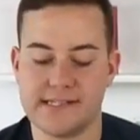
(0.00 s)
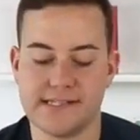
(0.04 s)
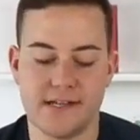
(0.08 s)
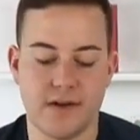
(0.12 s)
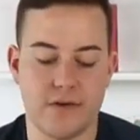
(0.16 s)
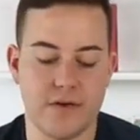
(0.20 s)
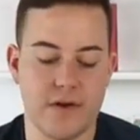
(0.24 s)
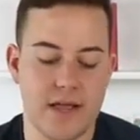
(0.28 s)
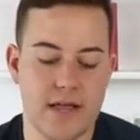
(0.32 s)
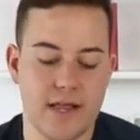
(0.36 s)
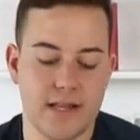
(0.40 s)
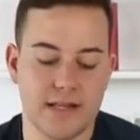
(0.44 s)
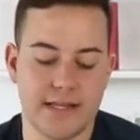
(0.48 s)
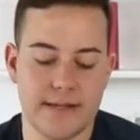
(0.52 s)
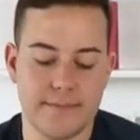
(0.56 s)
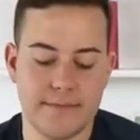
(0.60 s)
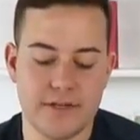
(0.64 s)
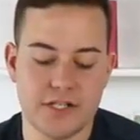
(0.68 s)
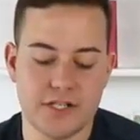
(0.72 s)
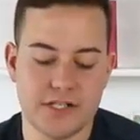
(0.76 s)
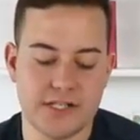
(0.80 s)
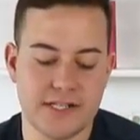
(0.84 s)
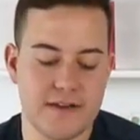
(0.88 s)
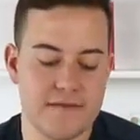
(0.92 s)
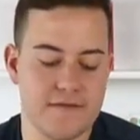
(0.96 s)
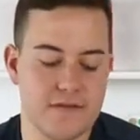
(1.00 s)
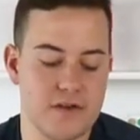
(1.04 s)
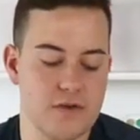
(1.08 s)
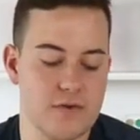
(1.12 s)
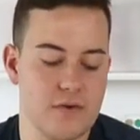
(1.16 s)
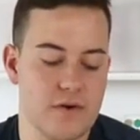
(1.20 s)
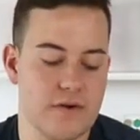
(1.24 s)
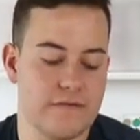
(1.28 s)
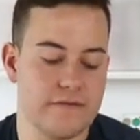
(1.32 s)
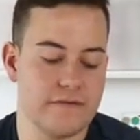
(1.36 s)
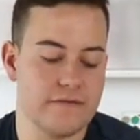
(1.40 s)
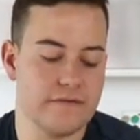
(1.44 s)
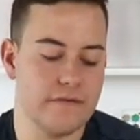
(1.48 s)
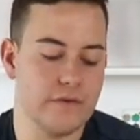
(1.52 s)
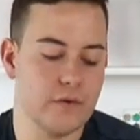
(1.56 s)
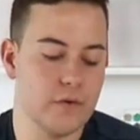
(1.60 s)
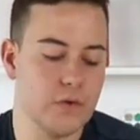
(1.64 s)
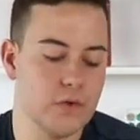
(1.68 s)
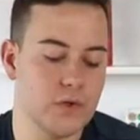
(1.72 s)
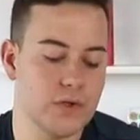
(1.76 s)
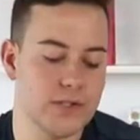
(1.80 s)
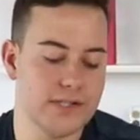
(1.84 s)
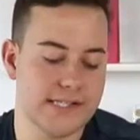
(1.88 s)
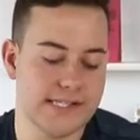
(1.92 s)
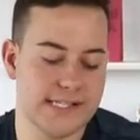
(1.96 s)
So let me just give you a
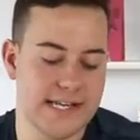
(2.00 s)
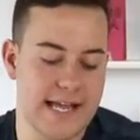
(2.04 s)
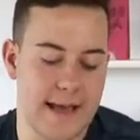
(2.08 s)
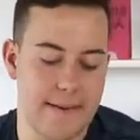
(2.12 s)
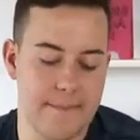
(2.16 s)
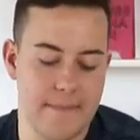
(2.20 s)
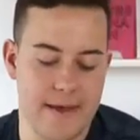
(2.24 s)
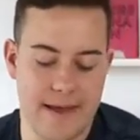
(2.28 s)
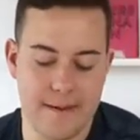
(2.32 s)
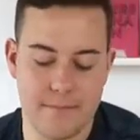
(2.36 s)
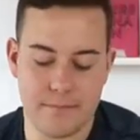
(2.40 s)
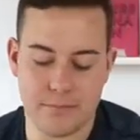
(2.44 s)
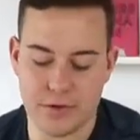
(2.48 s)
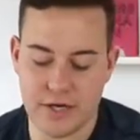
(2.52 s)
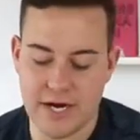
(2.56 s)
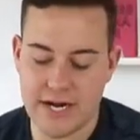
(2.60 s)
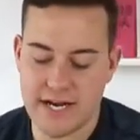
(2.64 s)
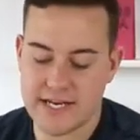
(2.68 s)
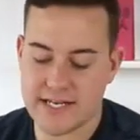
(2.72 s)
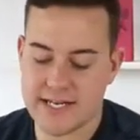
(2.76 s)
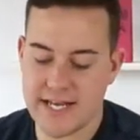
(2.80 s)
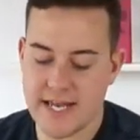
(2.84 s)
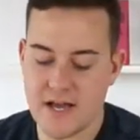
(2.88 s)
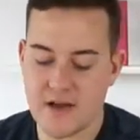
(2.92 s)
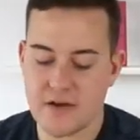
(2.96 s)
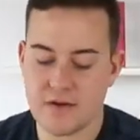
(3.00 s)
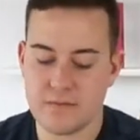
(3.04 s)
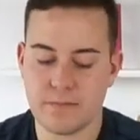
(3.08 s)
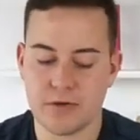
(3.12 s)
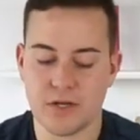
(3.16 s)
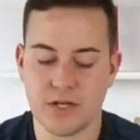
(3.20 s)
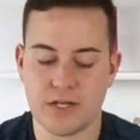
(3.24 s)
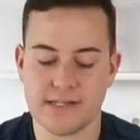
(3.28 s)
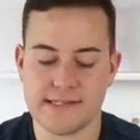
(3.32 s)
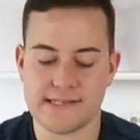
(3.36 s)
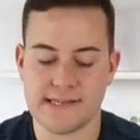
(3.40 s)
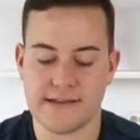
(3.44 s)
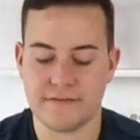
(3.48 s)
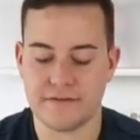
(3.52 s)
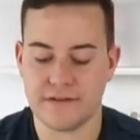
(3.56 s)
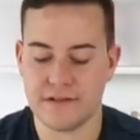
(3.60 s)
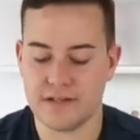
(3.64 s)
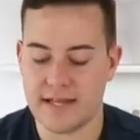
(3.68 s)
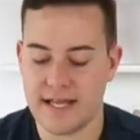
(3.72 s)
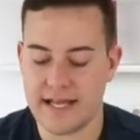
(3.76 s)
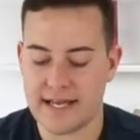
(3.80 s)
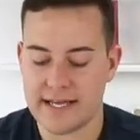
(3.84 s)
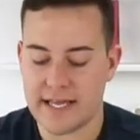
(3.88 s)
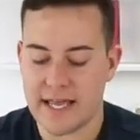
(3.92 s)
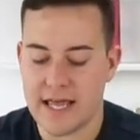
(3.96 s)
full SnapMAT breakdown, because I feel
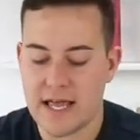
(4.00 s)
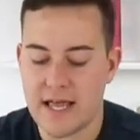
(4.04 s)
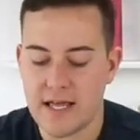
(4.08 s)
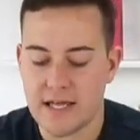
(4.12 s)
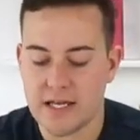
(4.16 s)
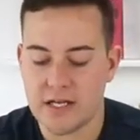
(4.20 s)
like,